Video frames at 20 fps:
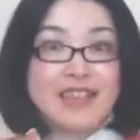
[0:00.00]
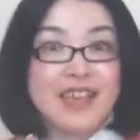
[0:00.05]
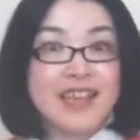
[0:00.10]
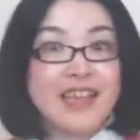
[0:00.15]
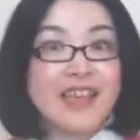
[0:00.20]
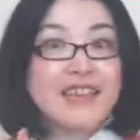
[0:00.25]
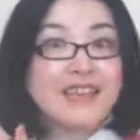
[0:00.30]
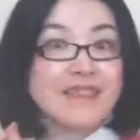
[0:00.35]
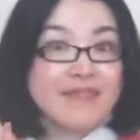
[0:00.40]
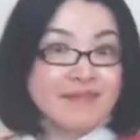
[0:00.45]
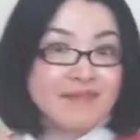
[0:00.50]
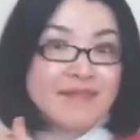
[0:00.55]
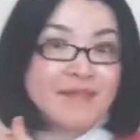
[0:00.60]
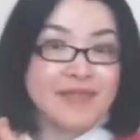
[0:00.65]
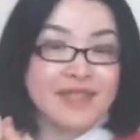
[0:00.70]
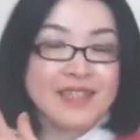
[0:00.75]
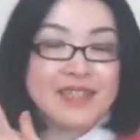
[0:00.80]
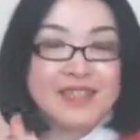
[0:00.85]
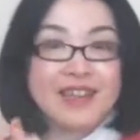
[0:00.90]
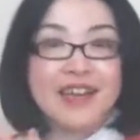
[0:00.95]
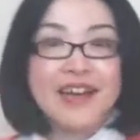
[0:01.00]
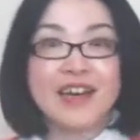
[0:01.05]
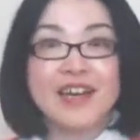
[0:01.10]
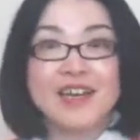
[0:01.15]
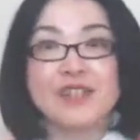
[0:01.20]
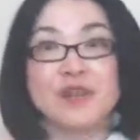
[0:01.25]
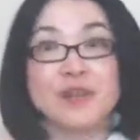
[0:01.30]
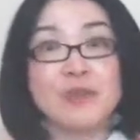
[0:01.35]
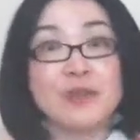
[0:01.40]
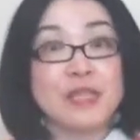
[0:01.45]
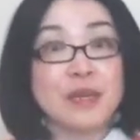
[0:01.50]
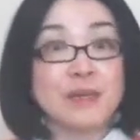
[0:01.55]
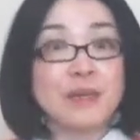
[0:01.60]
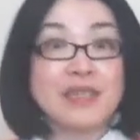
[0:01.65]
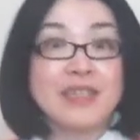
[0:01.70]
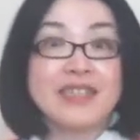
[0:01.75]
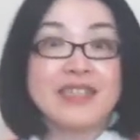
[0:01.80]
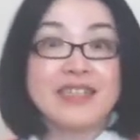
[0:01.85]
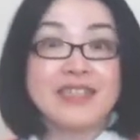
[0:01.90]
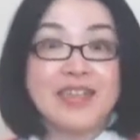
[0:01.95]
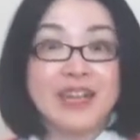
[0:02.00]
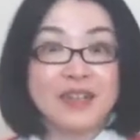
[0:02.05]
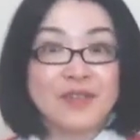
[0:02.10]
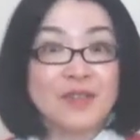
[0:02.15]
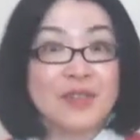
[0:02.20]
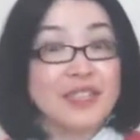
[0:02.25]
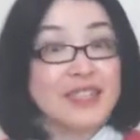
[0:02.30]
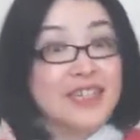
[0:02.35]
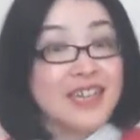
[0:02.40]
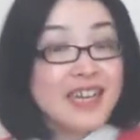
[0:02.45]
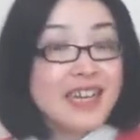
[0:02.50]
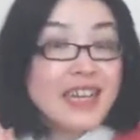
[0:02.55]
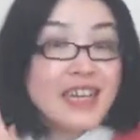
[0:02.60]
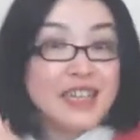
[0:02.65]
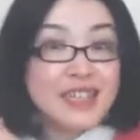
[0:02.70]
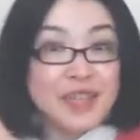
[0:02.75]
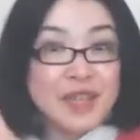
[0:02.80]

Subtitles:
in this kind of Japanese language learning